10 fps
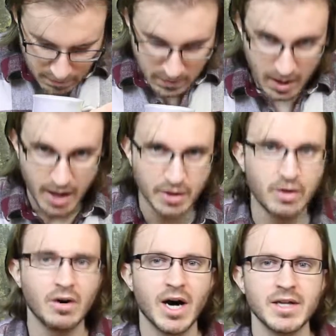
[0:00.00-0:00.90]
Not a
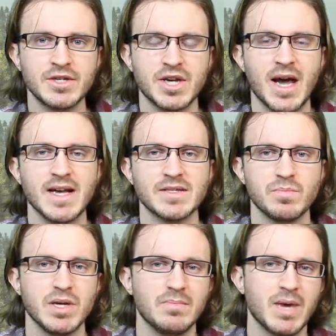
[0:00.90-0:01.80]
whole lot of
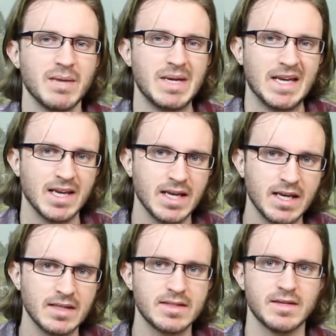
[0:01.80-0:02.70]
jasmine, maybe a
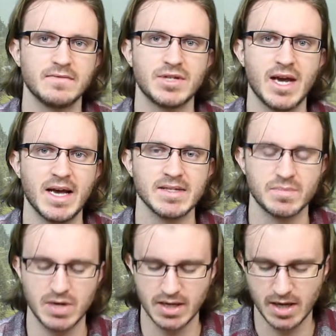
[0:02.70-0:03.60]
hint of
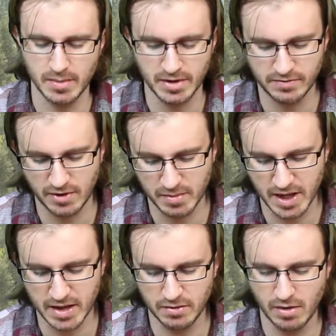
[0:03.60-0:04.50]
jasmine coming from
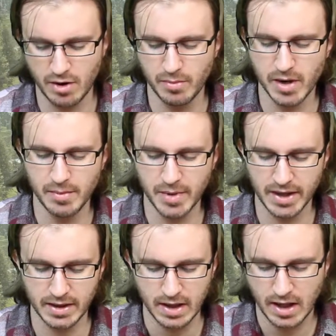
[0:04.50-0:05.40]
that aroma,
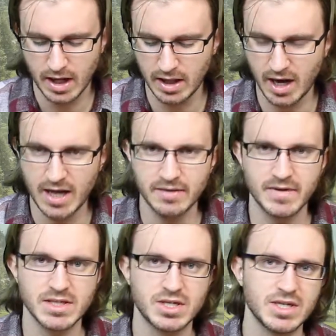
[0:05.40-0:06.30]
but a lot of
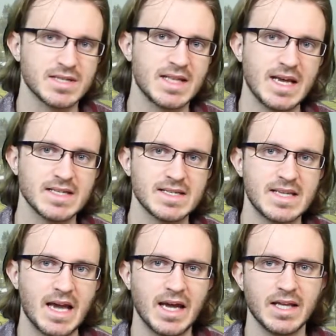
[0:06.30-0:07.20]
it's just that
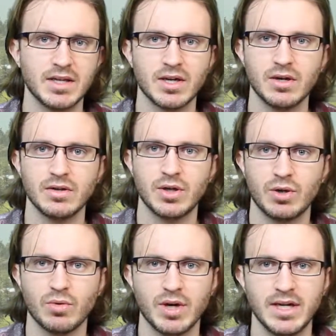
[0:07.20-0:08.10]
standard
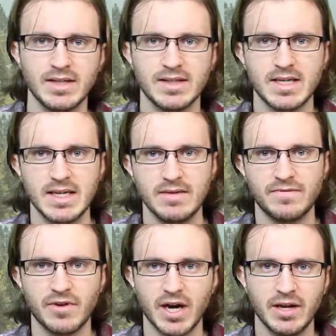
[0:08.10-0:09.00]
green tea
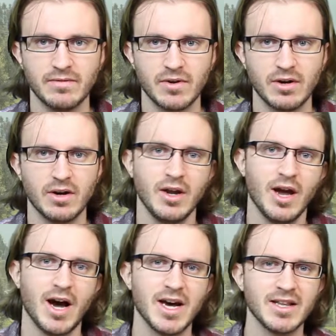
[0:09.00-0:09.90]
flavor.
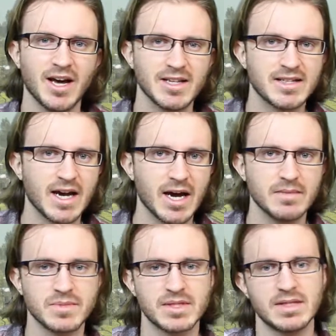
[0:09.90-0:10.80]
A lot of
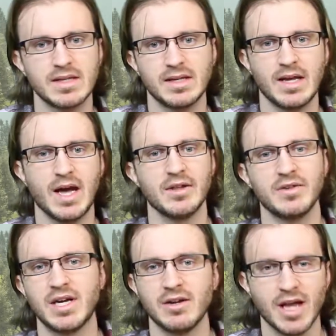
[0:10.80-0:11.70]
times, I
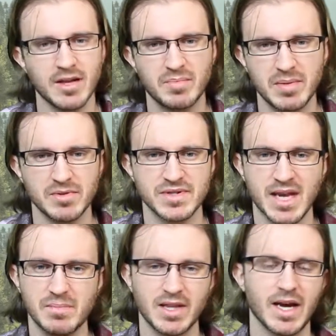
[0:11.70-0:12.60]
don't hear a lot of people
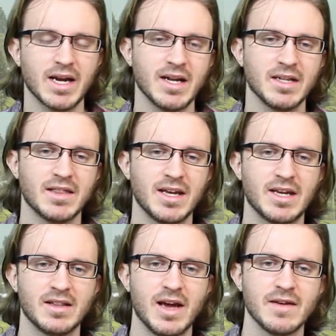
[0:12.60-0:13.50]
say, but I kind of
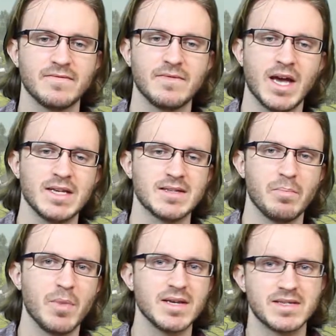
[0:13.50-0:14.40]
think it as a
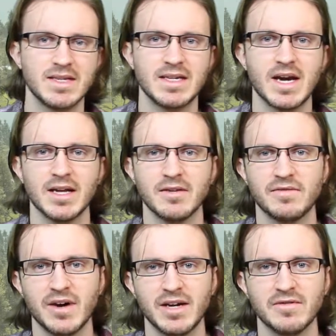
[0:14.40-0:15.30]
musty kind of
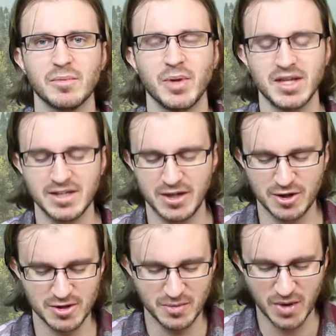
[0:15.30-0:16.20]
flavor, but in a
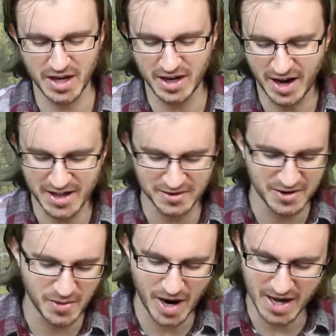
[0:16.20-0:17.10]
good way. I don't
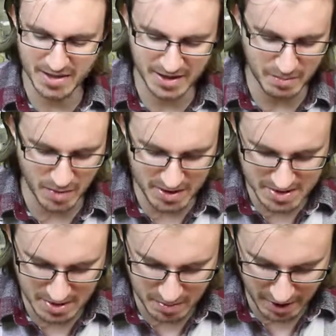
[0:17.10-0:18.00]
know why I think
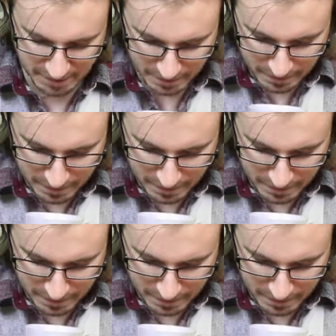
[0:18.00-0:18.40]
musty, but